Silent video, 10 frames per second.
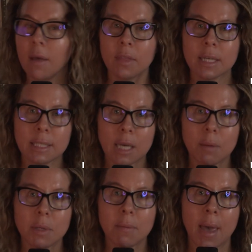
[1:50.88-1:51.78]
The
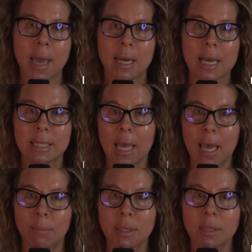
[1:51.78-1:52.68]
subdomain is
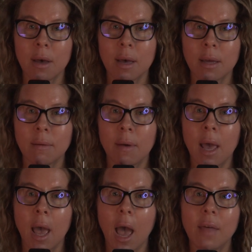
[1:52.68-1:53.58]
Amazon,
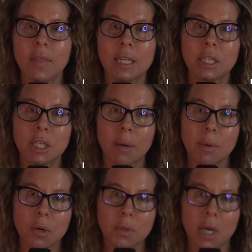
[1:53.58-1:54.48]
and then
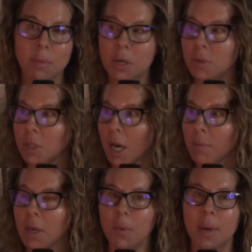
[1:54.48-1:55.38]

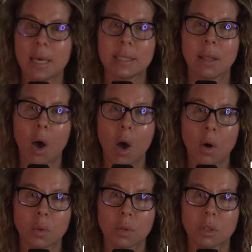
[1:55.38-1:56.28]
www is the
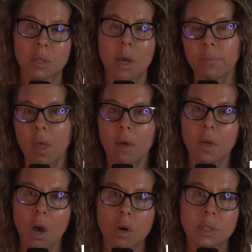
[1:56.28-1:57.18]
host.
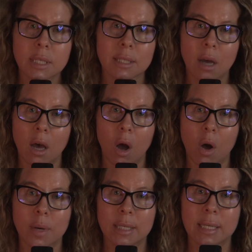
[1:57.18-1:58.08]
The host is not
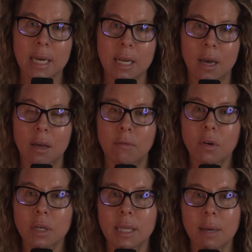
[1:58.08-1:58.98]
always needed.
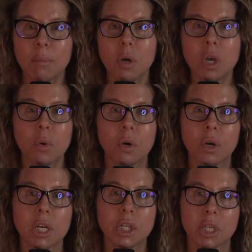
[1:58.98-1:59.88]
For example, you
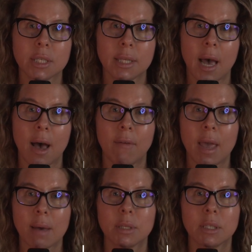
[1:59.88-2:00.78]
could just have
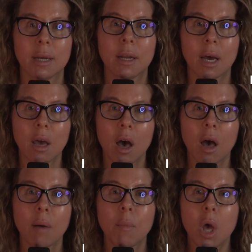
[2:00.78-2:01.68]

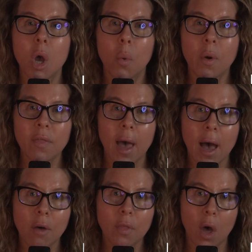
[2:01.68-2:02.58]
Amazon.com
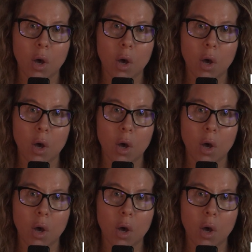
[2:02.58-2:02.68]
without the